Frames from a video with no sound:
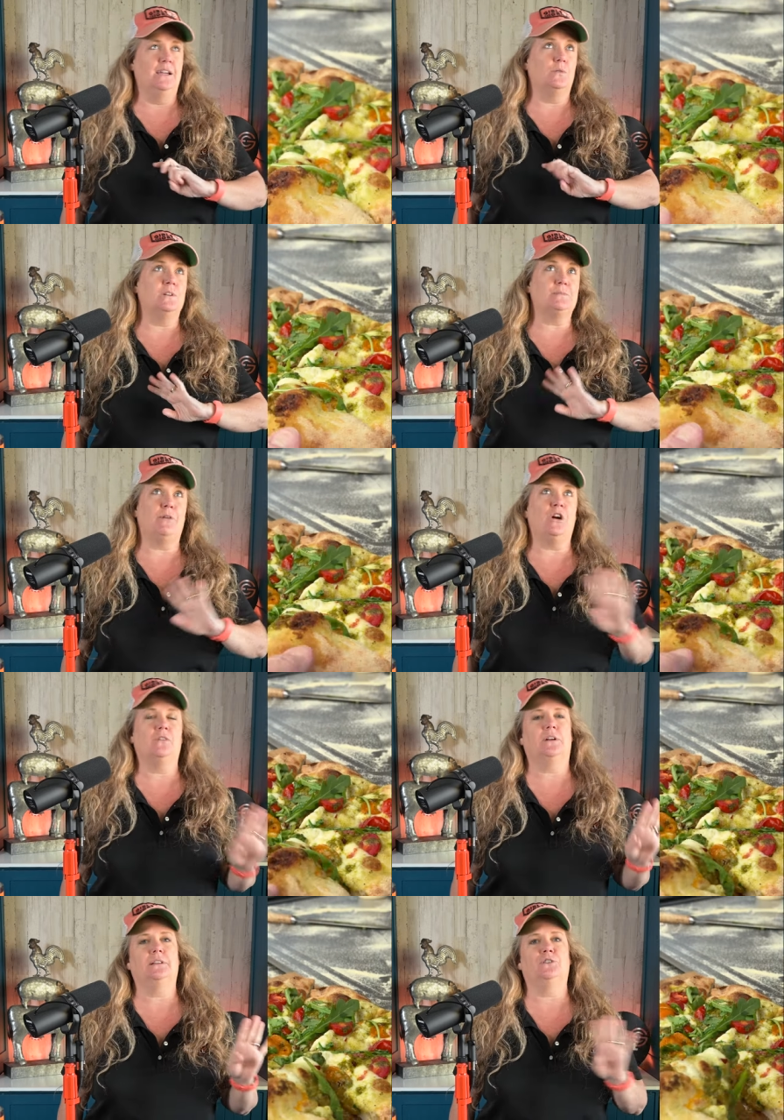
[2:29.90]
It was
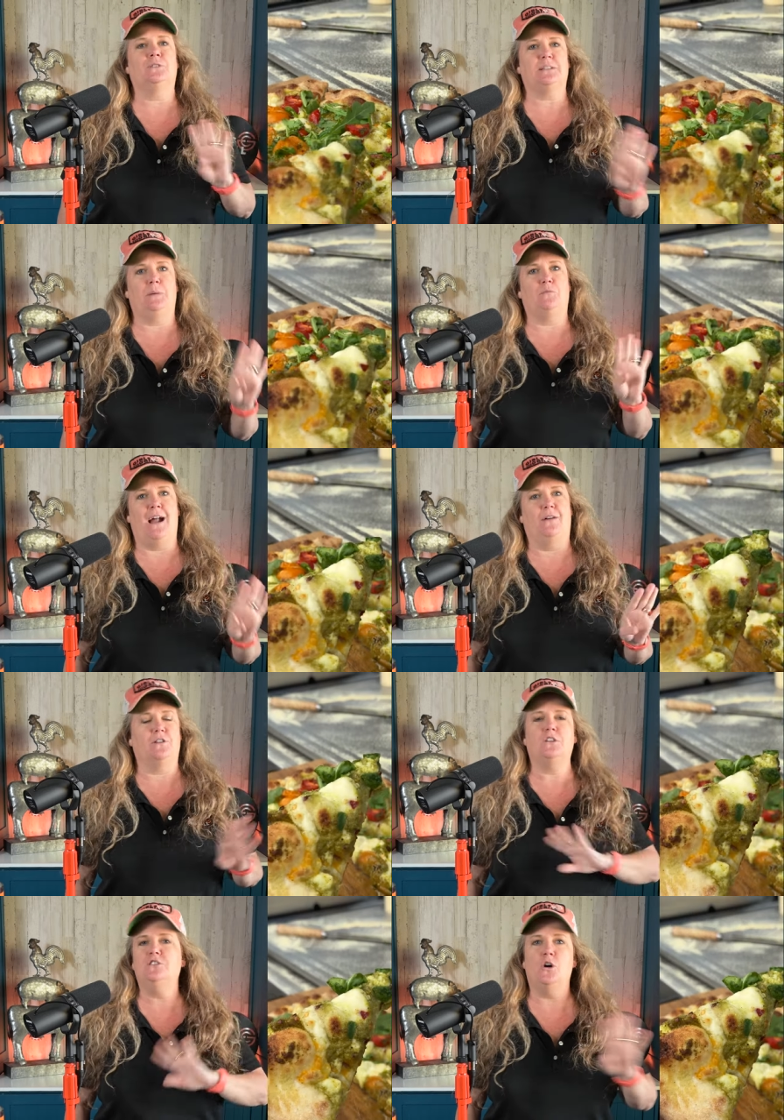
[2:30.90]
perfectly crispy
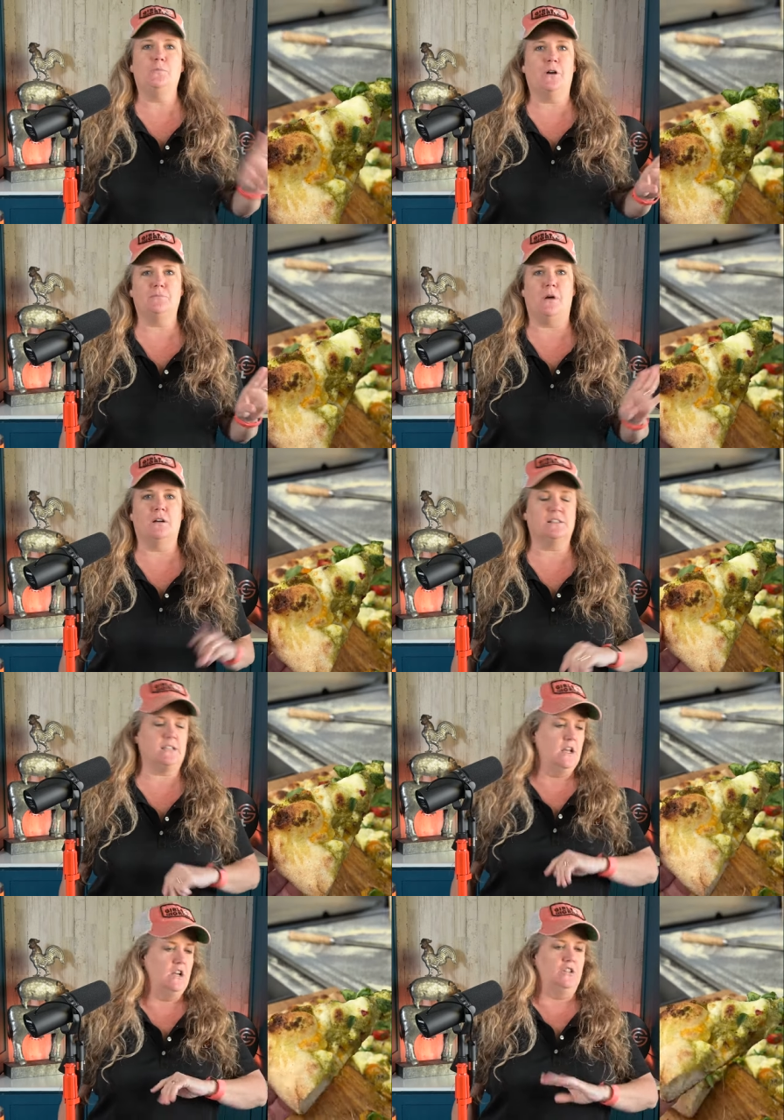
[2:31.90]
brown. No burn
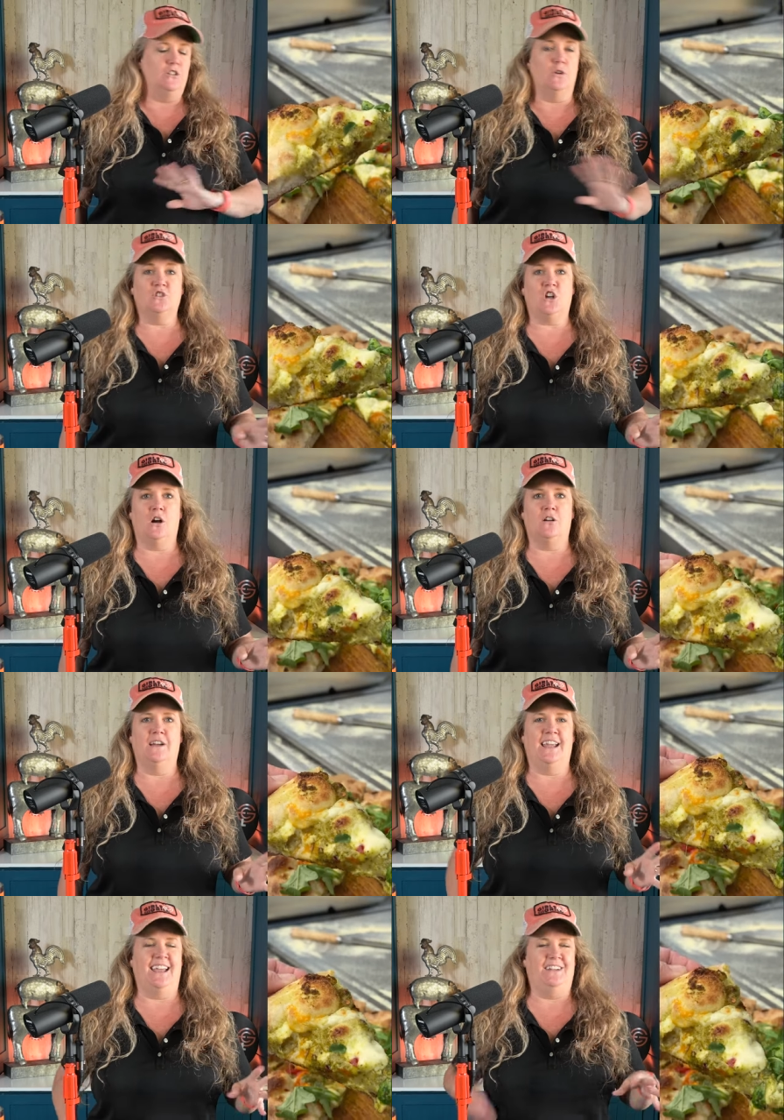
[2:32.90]
marks, no
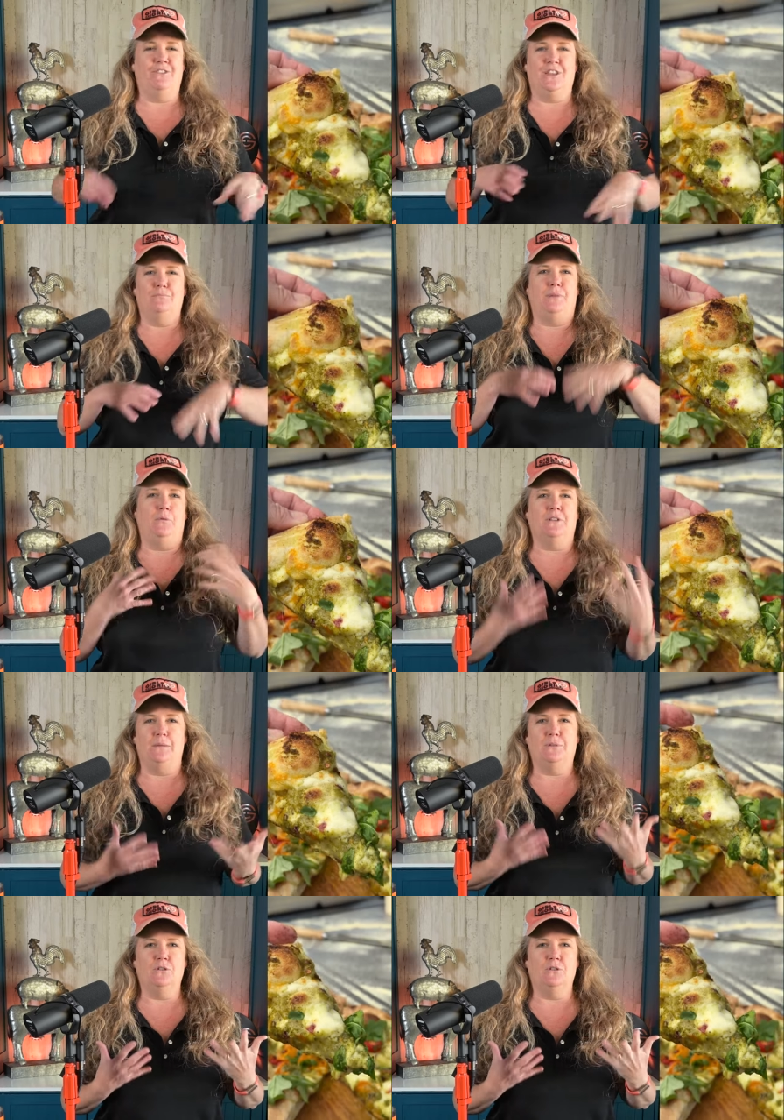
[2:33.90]
charring, and everything bubbled up